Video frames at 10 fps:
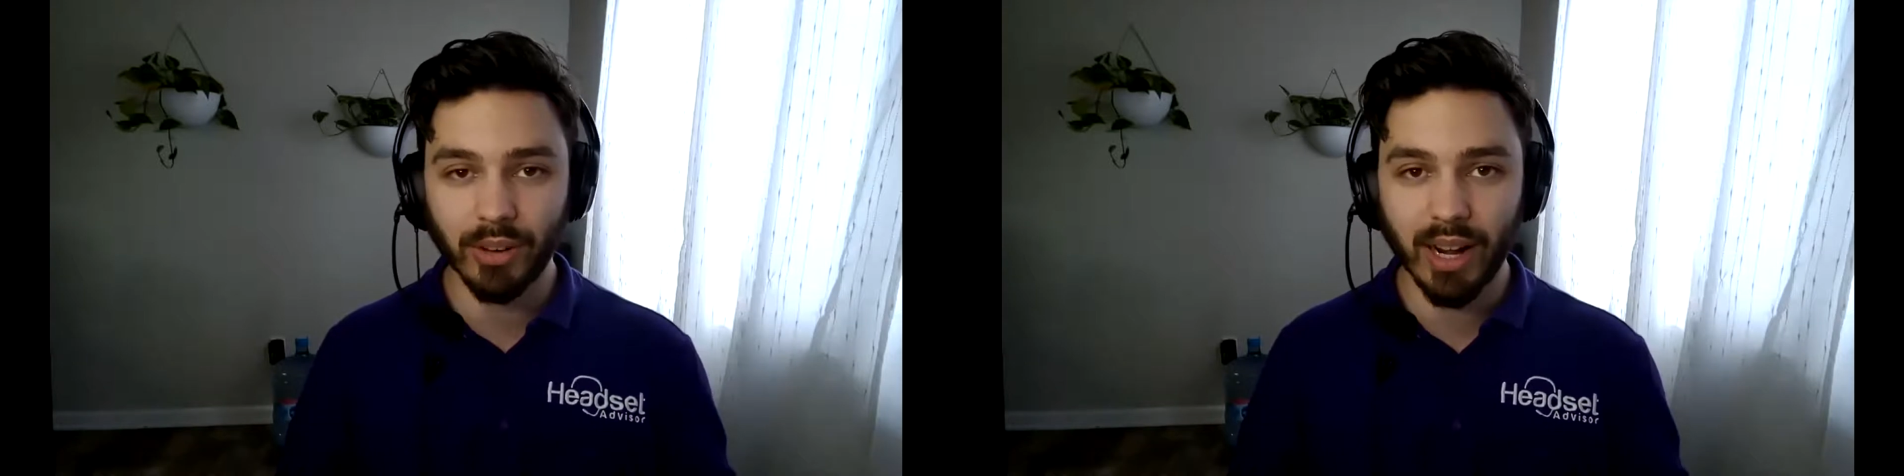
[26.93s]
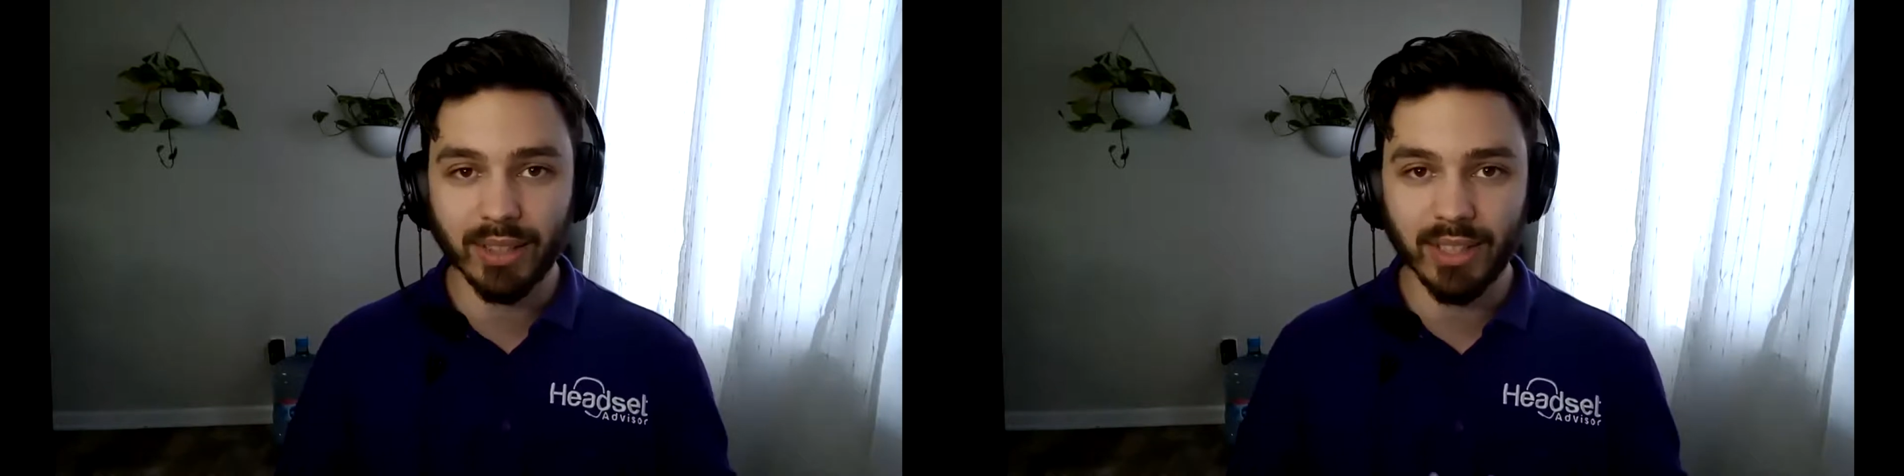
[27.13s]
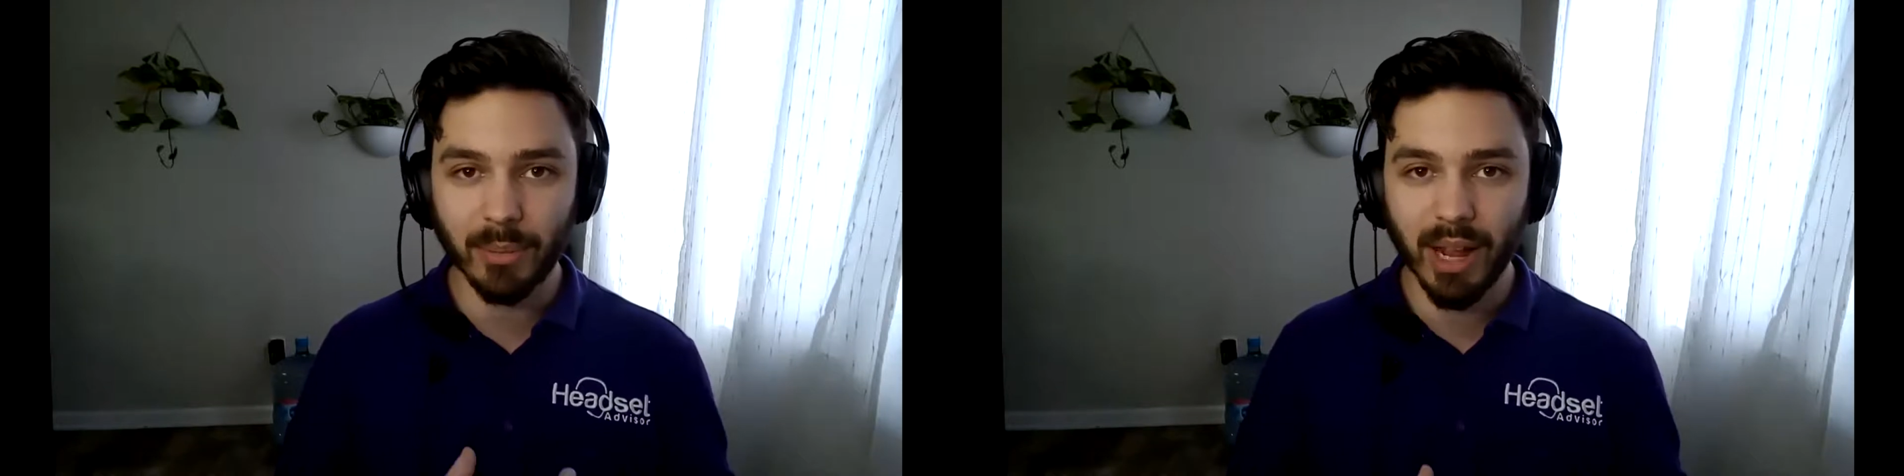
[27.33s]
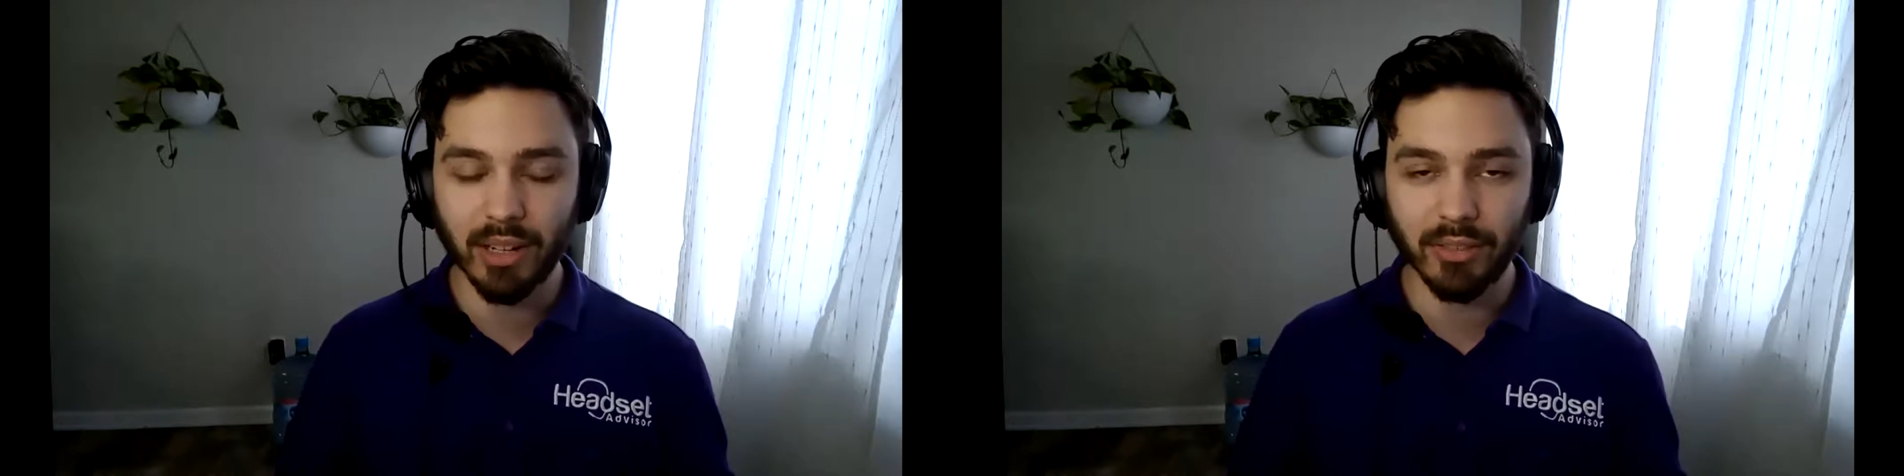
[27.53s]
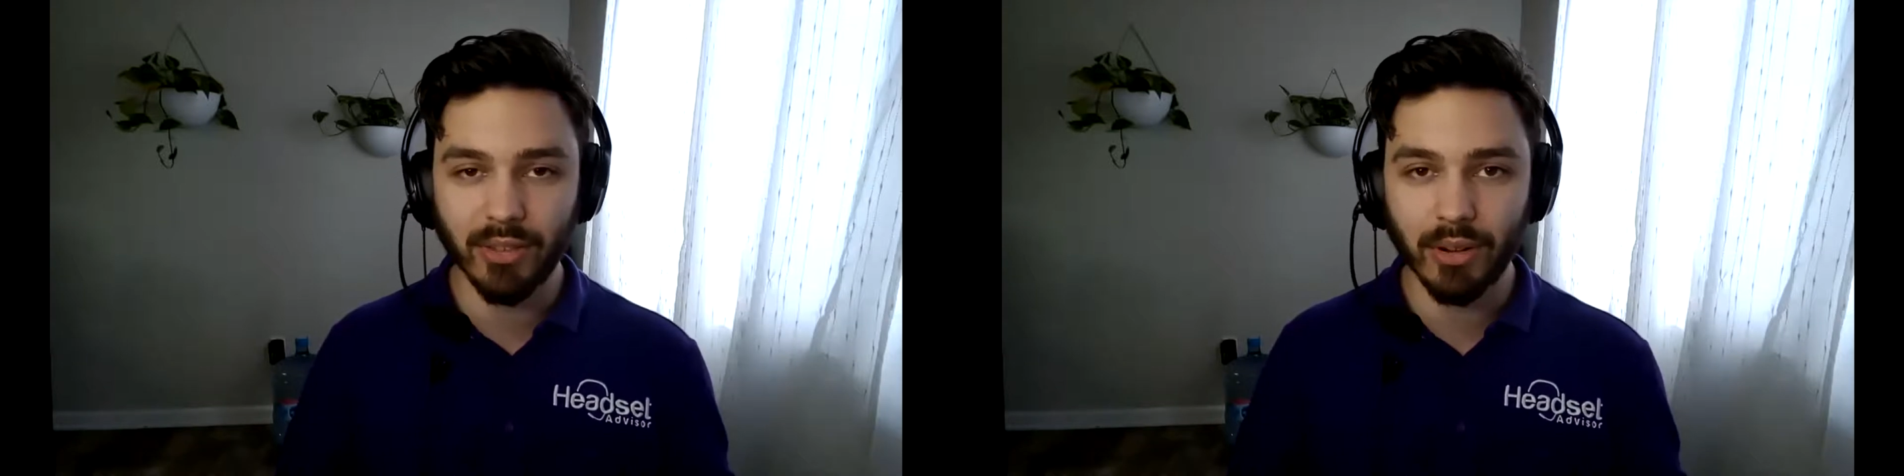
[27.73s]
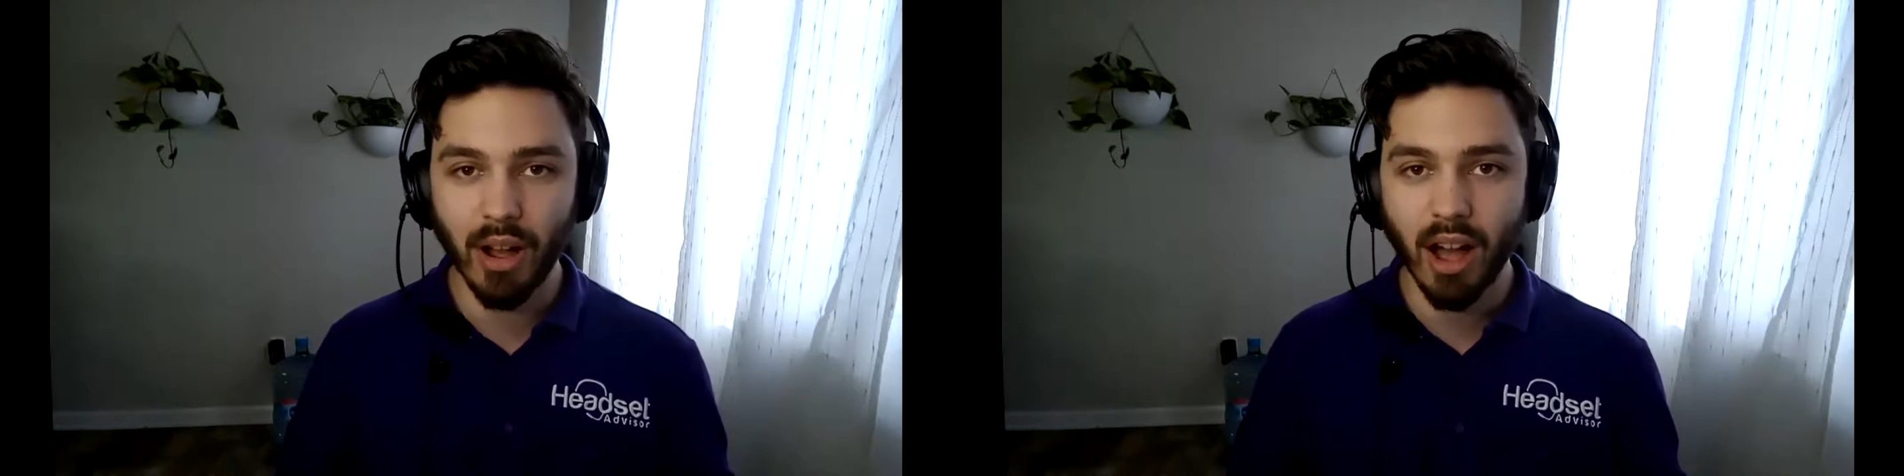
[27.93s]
their headset microphone